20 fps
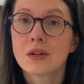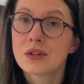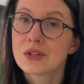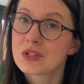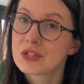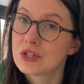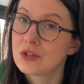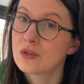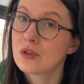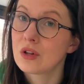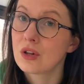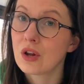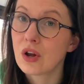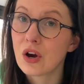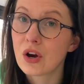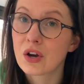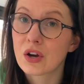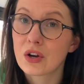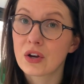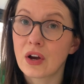so the
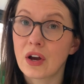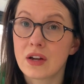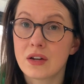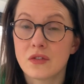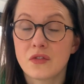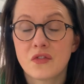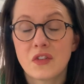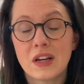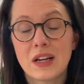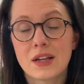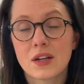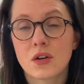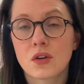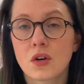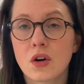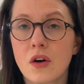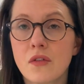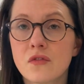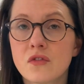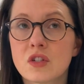look and feeling
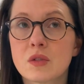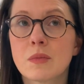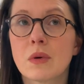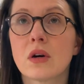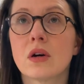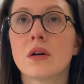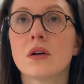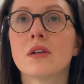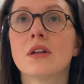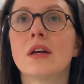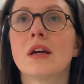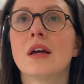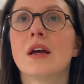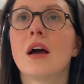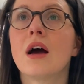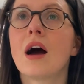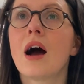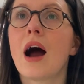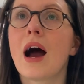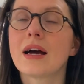uncomfortable,
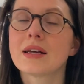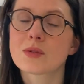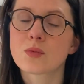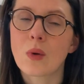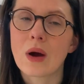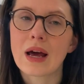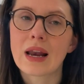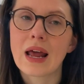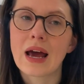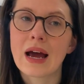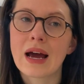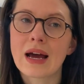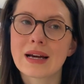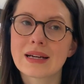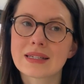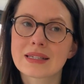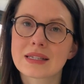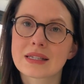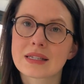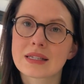as well
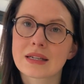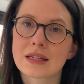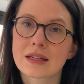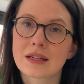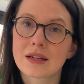as